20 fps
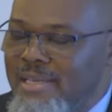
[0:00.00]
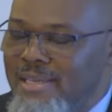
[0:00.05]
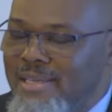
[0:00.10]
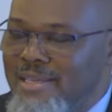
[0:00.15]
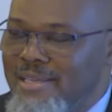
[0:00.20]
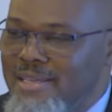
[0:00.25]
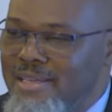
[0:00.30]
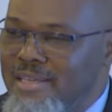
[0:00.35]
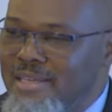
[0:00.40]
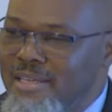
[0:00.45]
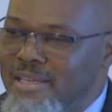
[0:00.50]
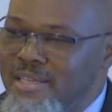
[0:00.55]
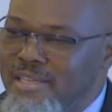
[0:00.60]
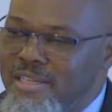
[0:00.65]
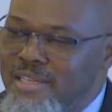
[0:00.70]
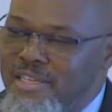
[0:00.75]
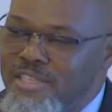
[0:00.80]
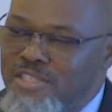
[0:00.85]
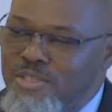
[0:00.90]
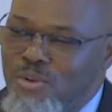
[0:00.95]

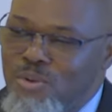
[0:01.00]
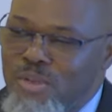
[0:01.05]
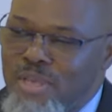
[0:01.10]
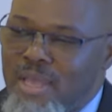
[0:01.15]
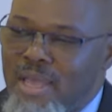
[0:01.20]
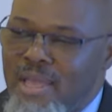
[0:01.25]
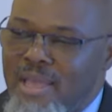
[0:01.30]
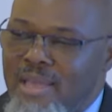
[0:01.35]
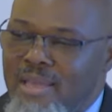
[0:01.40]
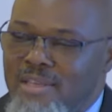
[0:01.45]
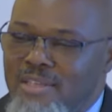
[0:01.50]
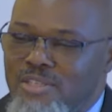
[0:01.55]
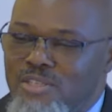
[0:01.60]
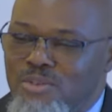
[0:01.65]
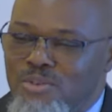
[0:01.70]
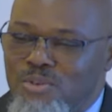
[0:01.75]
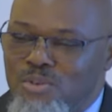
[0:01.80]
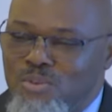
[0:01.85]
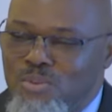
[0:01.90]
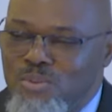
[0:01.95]
it's okay
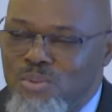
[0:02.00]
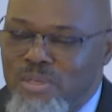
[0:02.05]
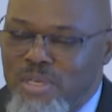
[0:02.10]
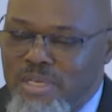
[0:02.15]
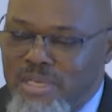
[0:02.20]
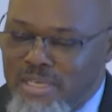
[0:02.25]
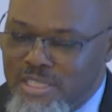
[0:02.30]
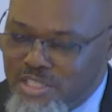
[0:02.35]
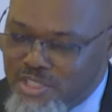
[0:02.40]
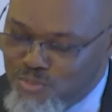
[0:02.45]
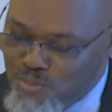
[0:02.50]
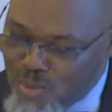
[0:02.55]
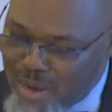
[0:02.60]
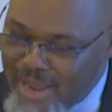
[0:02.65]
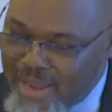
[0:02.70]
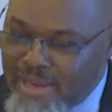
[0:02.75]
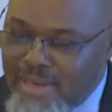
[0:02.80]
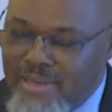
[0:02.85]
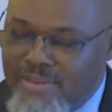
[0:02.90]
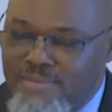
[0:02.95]
to, and it's
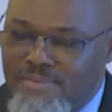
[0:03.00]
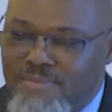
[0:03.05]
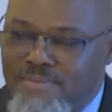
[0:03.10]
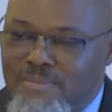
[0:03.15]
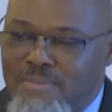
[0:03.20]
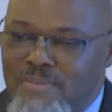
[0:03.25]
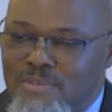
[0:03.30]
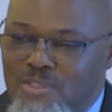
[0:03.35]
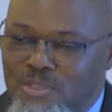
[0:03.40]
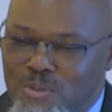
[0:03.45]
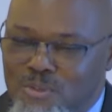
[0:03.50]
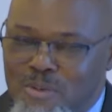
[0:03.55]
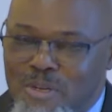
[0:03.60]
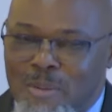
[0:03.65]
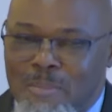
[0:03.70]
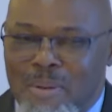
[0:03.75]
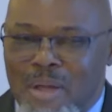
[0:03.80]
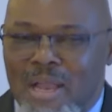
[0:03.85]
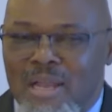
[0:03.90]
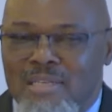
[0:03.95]
right to
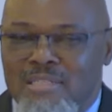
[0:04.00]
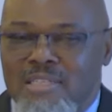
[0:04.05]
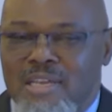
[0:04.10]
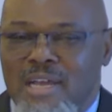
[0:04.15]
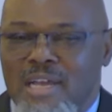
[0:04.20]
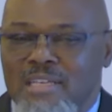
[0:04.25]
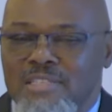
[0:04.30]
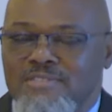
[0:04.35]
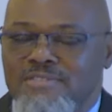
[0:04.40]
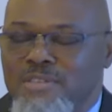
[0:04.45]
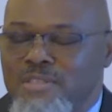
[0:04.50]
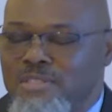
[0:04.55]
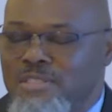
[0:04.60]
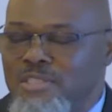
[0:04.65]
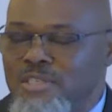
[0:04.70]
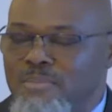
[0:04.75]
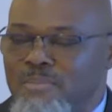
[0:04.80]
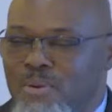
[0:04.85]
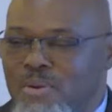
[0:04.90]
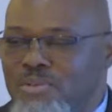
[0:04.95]
apologize
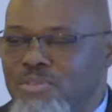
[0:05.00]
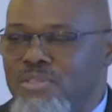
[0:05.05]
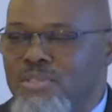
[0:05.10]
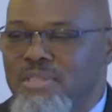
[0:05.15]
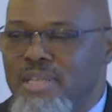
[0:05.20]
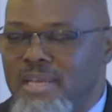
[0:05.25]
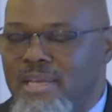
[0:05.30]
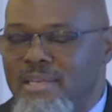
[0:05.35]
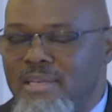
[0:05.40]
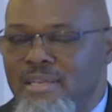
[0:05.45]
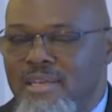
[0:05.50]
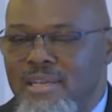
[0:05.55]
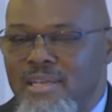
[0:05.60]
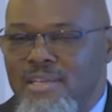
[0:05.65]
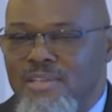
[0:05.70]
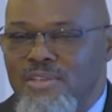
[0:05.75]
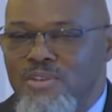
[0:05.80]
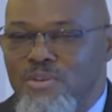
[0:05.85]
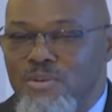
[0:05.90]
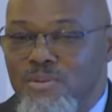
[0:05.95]
to the person that
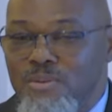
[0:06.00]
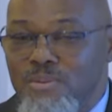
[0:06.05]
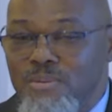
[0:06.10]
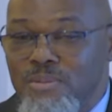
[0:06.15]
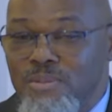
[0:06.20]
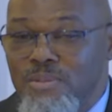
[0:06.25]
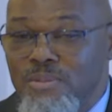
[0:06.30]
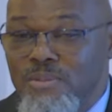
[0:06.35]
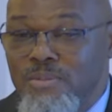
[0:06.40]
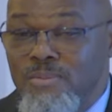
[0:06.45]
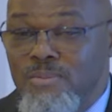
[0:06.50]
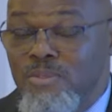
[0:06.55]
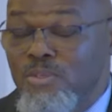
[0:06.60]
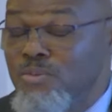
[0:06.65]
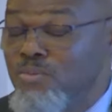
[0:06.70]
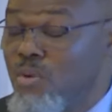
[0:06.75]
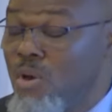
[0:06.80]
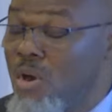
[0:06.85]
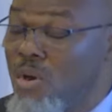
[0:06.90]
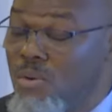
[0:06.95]
you
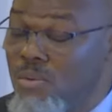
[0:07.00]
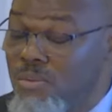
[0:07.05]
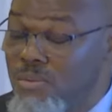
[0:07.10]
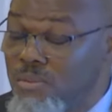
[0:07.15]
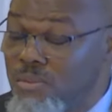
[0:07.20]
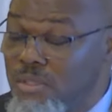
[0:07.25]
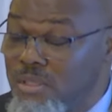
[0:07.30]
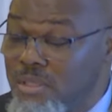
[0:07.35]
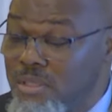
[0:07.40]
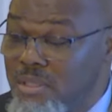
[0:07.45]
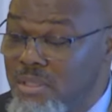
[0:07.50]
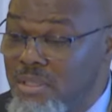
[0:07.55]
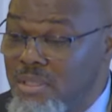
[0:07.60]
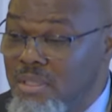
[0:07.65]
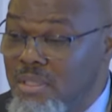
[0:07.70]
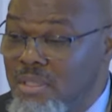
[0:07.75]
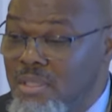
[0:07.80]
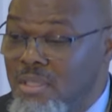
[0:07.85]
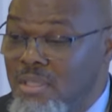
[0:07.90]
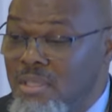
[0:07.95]
wronged.
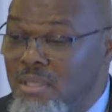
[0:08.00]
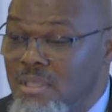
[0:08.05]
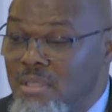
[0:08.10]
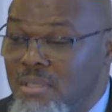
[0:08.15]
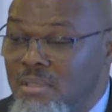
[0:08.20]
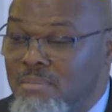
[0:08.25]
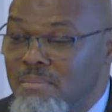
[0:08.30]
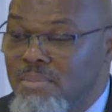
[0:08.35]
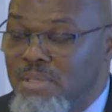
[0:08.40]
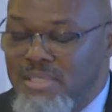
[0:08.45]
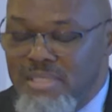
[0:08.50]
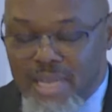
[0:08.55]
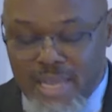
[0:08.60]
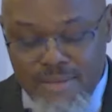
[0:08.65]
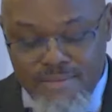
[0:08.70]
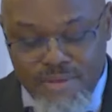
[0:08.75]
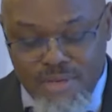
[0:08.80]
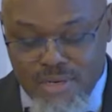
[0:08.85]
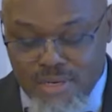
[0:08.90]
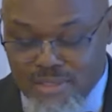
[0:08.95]
But
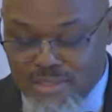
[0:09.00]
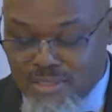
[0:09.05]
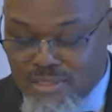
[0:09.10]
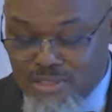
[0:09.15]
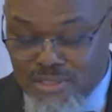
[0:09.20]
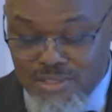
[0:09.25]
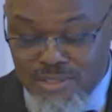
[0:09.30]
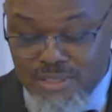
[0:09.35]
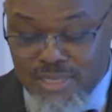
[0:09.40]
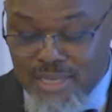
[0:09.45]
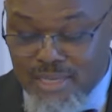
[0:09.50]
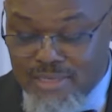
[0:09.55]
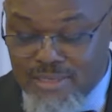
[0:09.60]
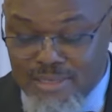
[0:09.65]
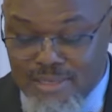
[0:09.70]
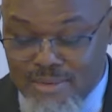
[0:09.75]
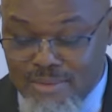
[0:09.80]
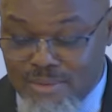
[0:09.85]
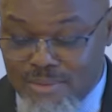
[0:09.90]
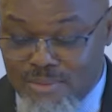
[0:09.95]
David understood that
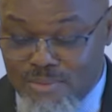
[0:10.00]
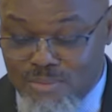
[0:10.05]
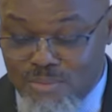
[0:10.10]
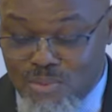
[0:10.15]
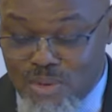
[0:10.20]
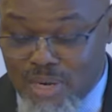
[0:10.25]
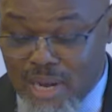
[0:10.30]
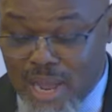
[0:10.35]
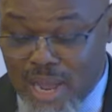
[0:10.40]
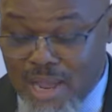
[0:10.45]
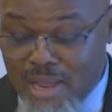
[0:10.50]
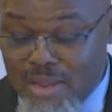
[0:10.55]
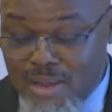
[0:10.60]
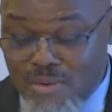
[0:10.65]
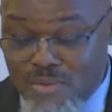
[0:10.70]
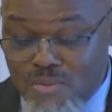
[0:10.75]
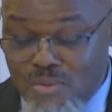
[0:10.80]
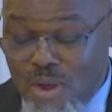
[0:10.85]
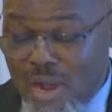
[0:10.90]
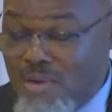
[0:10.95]

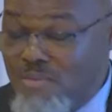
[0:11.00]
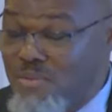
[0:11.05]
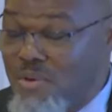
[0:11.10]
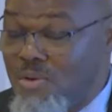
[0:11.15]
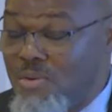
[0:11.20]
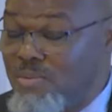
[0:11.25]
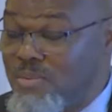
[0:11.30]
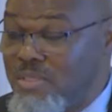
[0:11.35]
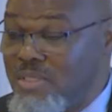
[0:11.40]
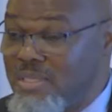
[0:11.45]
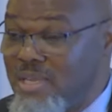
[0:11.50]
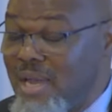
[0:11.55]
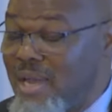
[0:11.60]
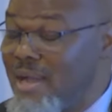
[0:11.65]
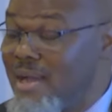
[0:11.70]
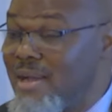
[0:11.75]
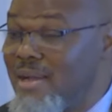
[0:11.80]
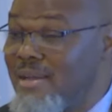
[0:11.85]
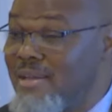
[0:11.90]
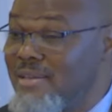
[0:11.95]
who I wronged was
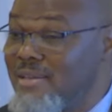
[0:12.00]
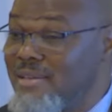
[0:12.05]
God.